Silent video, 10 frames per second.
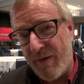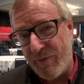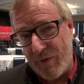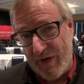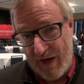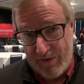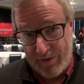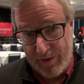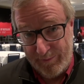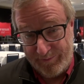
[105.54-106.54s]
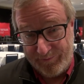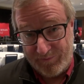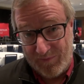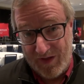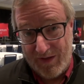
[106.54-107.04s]
after another,
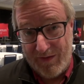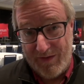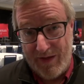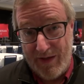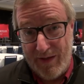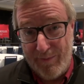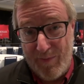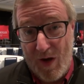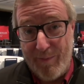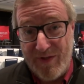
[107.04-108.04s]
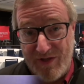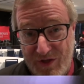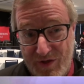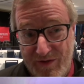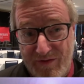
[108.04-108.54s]
the
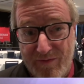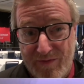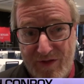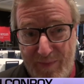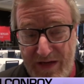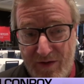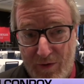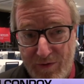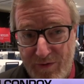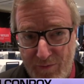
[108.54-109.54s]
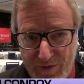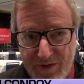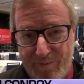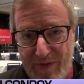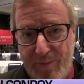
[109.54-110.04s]
opposition speakers, who were
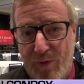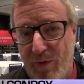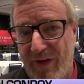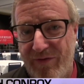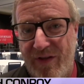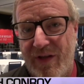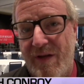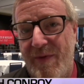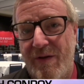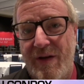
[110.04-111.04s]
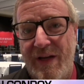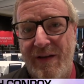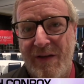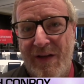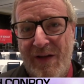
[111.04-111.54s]
just people who lived in the community,
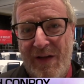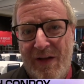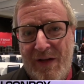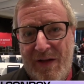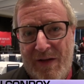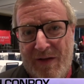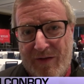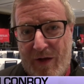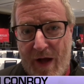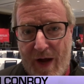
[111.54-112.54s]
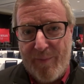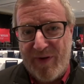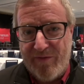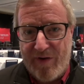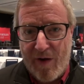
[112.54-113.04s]
got up
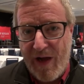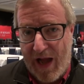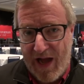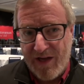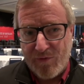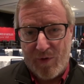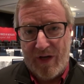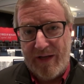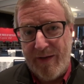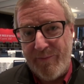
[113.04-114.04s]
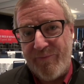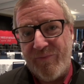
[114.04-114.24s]
and very angrily